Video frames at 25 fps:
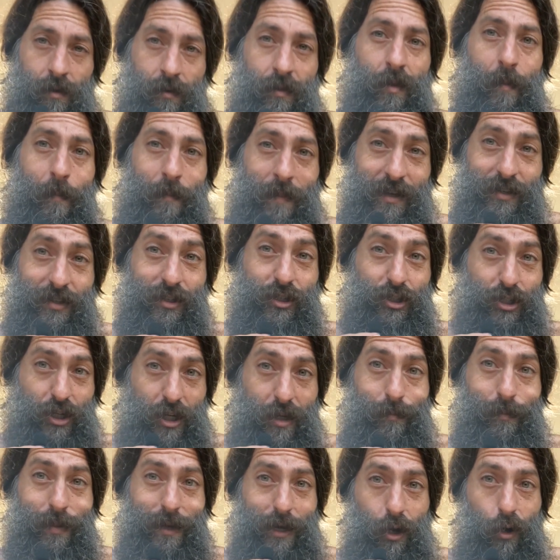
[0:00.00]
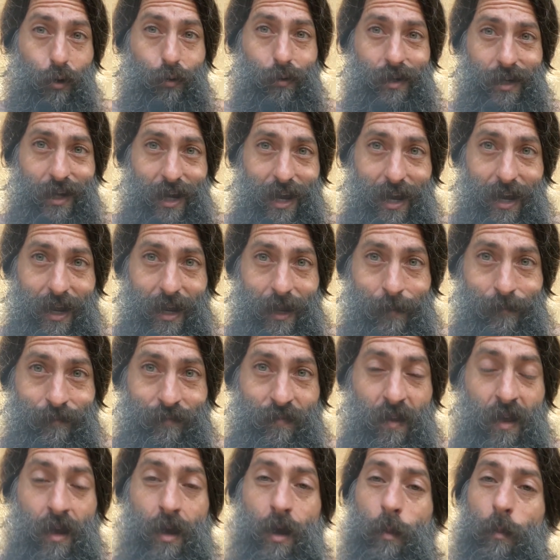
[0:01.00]
the message could be okay,
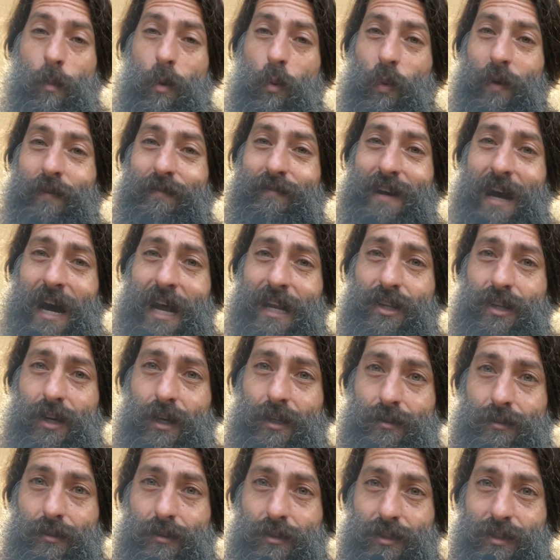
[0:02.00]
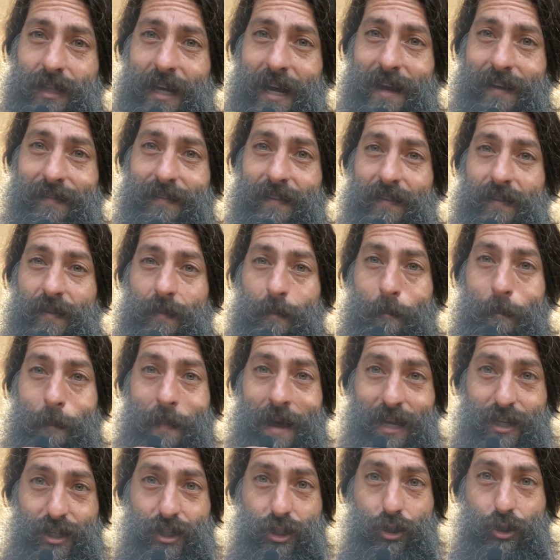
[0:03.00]
but we've got to understand that
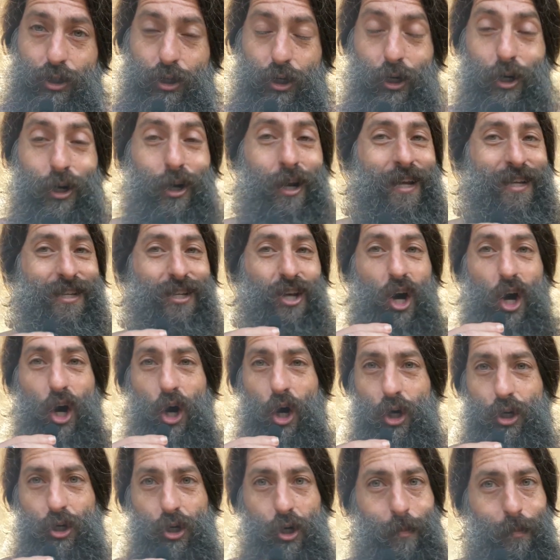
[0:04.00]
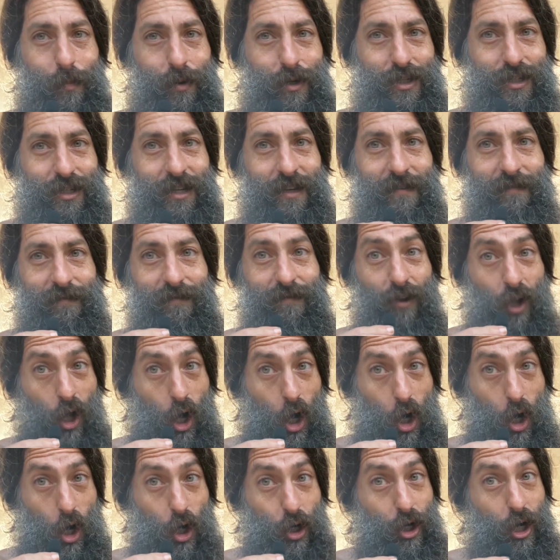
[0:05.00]
messenger is 100%
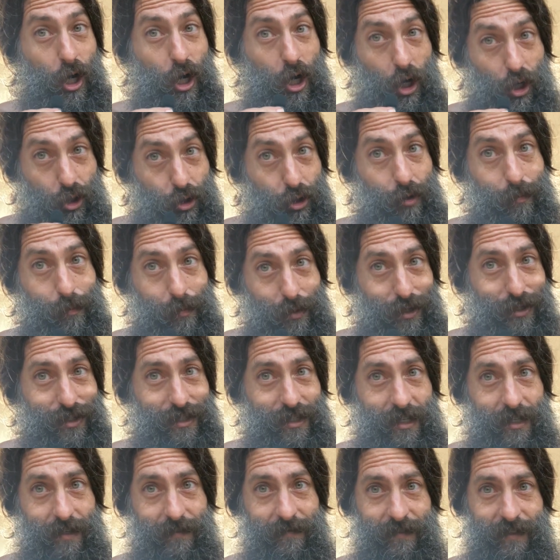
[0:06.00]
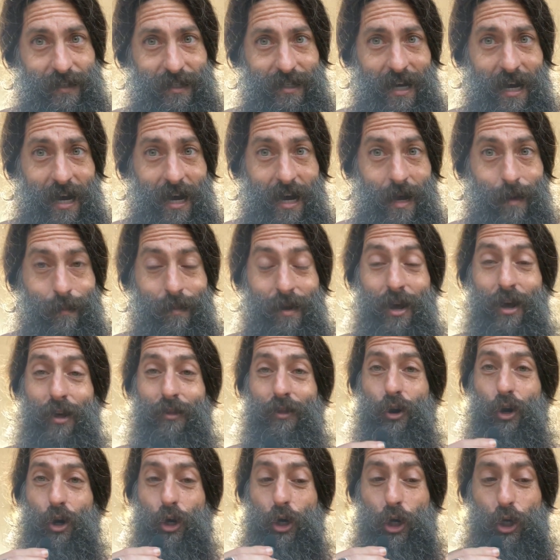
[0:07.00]
flawed 100% of the time.
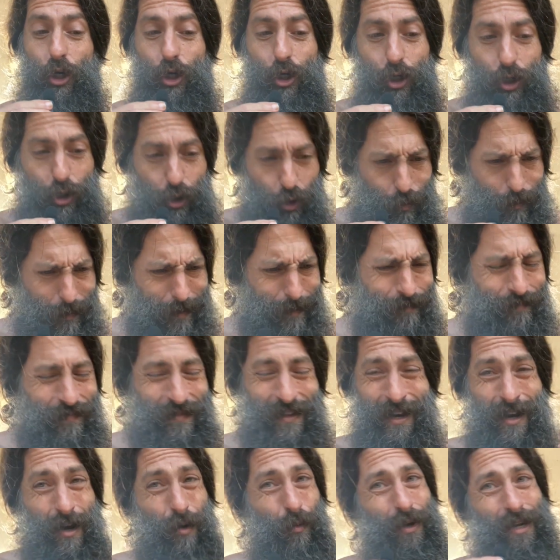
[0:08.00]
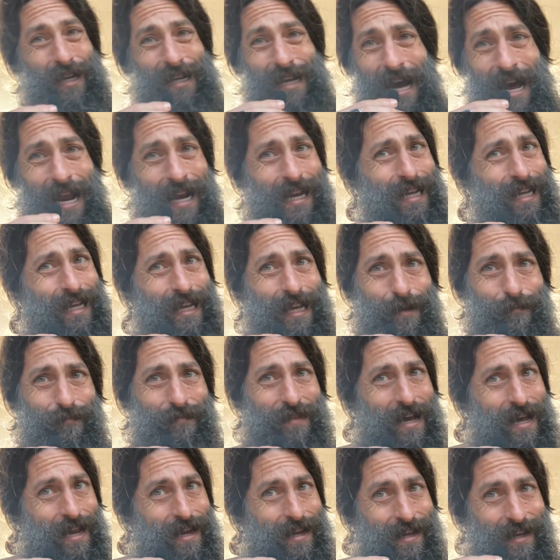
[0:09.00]
They're human. We got to keep
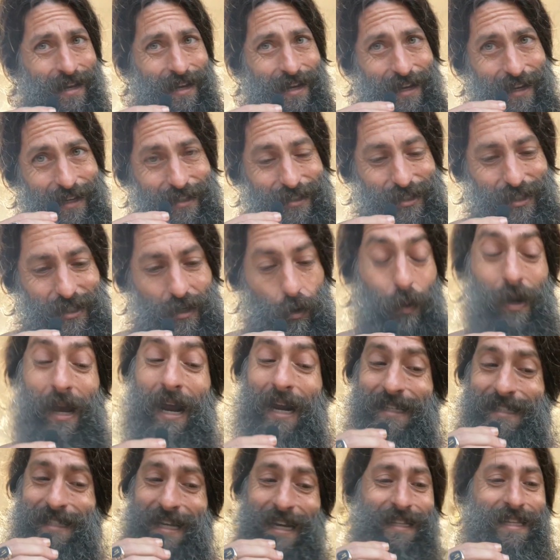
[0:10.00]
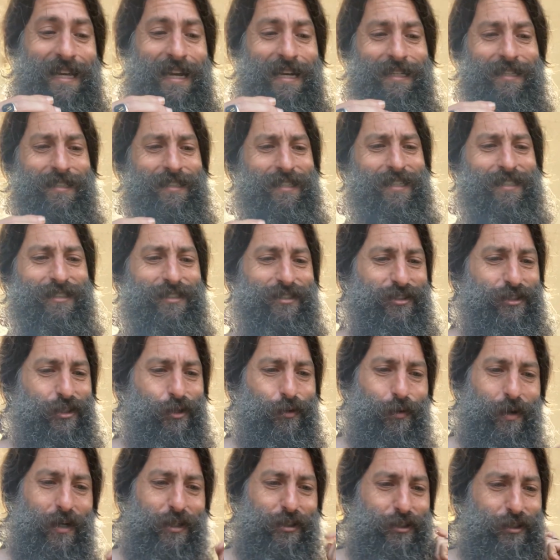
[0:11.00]
that we got to take that into
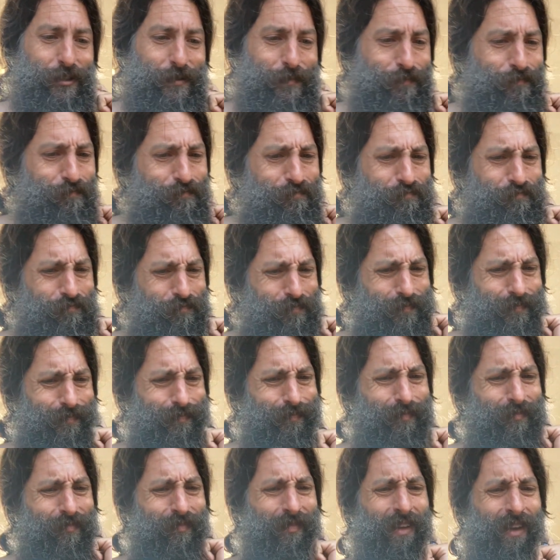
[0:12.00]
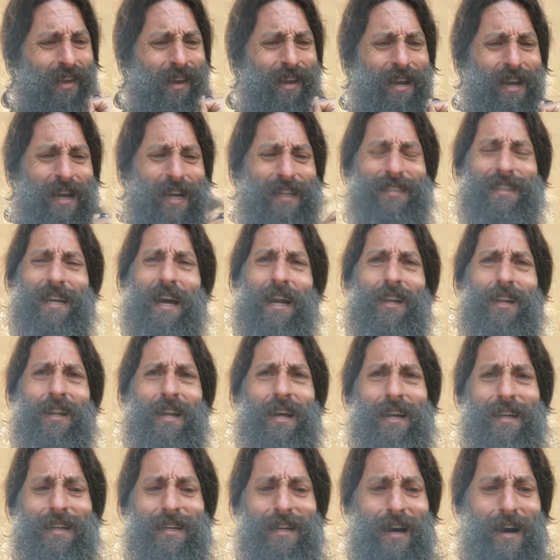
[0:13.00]
consideration. It's kind of
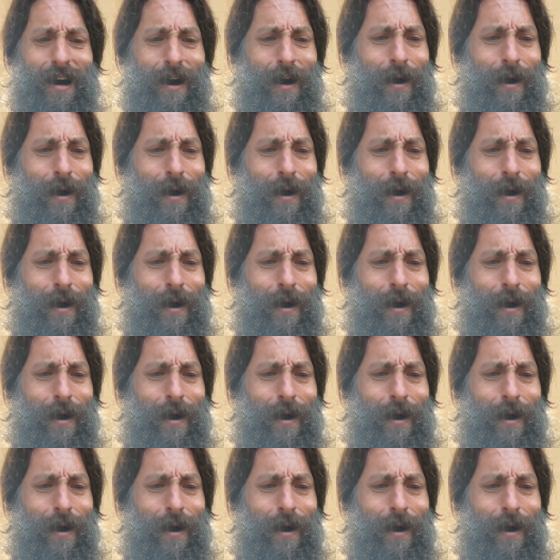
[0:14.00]
like